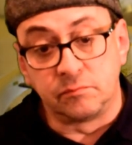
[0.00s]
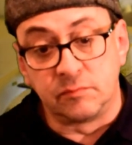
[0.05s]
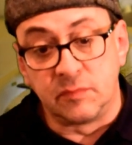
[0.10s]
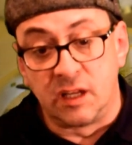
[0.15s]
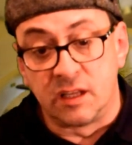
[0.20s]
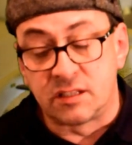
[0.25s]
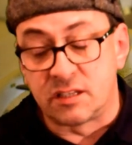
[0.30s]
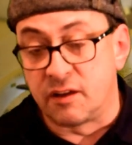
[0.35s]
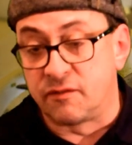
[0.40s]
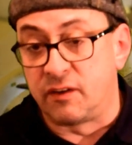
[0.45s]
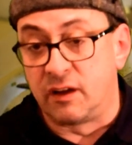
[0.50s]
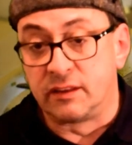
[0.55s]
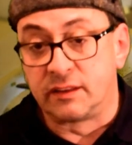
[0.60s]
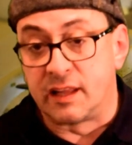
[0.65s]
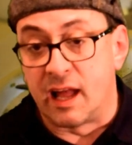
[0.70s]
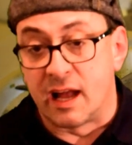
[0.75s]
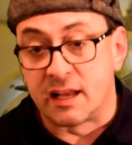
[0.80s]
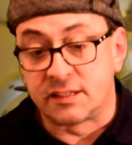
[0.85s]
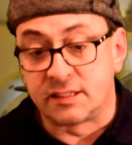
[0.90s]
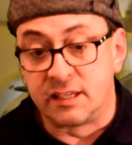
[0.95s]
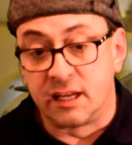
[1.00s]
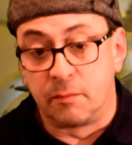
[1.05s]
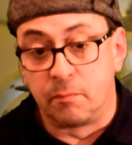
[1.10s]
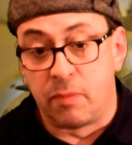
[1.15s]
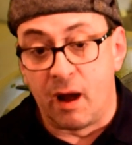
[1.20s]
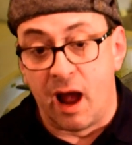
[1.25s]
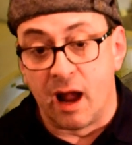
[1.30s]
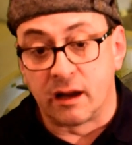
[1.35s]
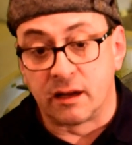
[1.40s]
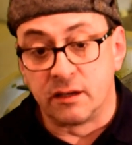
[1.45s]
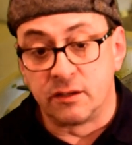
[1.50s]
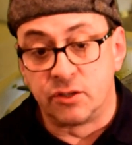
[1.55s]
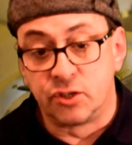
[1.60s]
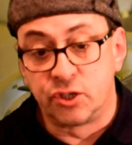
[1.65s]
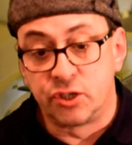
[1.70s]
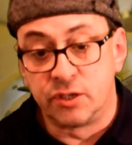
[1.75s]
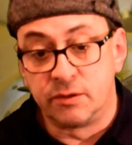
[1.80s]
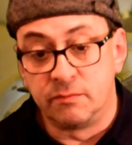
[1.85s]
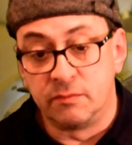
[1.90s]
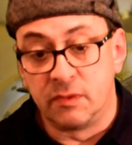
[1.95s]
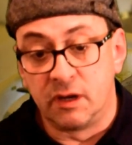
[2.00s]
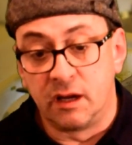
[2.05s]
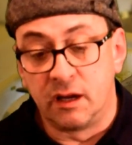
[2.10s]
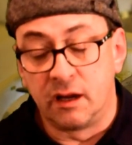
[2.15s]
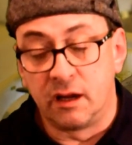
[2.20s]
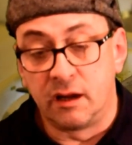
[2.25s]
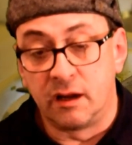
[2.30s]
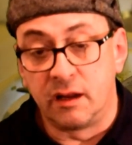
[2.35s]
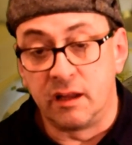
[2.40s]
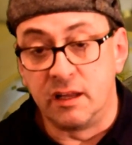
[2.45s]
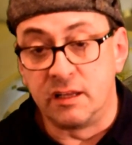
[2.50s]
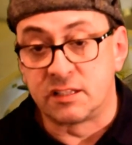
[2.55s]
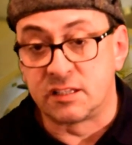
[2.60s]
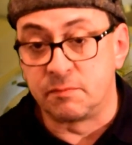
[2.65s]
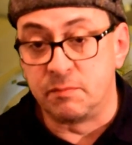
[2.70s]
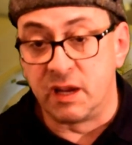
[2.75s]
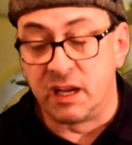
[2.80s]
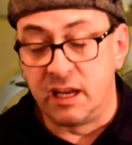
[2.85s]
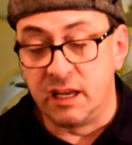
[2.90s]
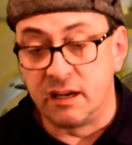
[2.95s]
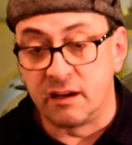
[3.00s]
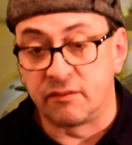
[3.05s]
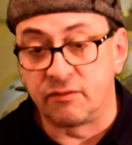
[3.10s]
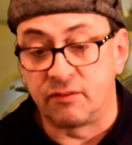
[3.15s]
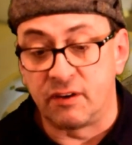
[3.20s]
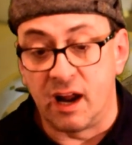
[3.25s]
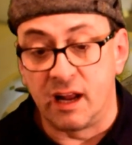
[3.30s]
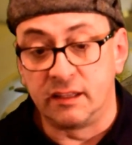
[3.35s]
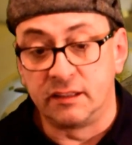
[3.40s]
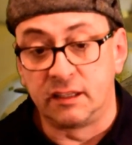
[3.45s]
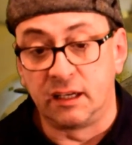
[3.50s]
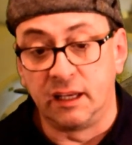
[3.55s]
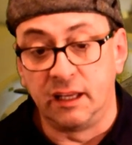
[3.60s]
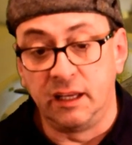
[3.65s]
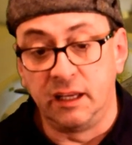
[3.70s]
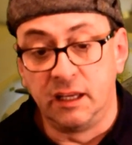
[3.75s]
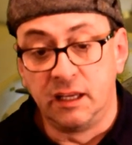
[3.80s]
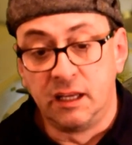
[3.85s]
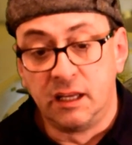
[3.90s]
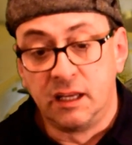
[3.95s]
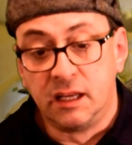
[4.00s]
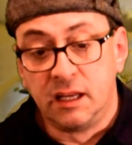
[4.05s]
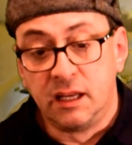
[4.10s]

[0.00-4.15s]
it's a fantastic package. It's beginner friendly,